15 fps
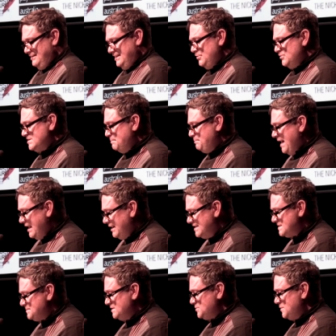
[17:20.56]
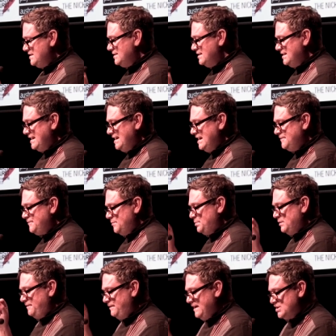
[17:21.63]
There is a balance between the need for
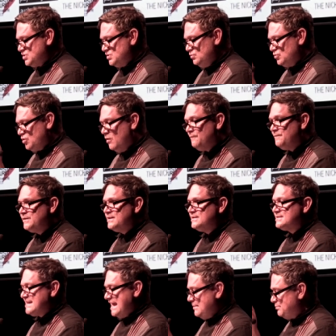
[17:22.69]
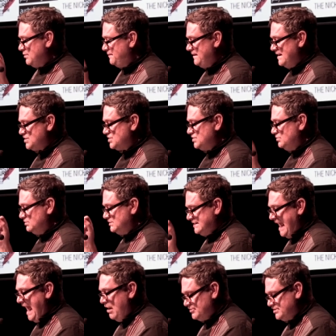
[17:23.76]
professional confidence and professional
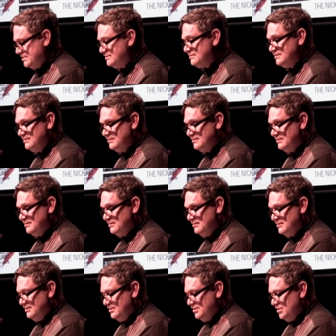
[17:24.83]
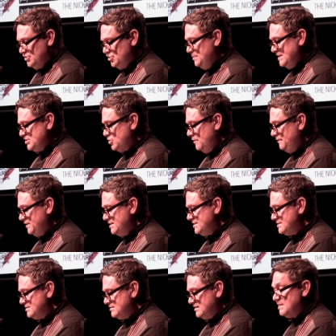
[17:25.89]
doubt. Too much
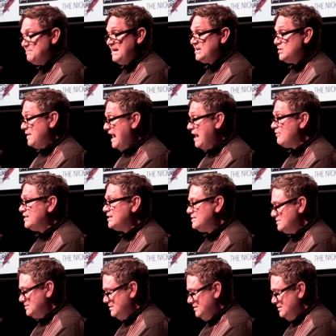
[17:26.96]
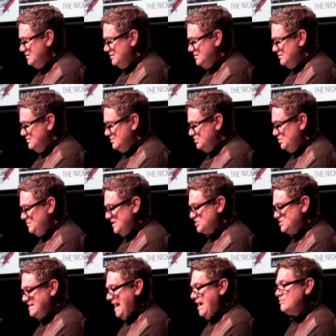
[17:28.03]
confidence can make you arrogant, too
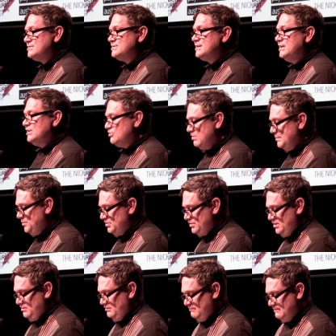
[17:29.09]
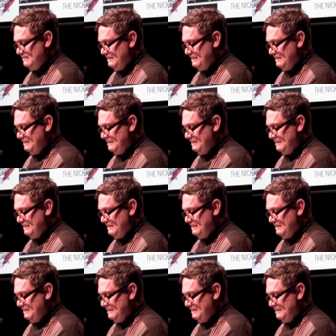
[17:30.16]
much doubt can cripple you.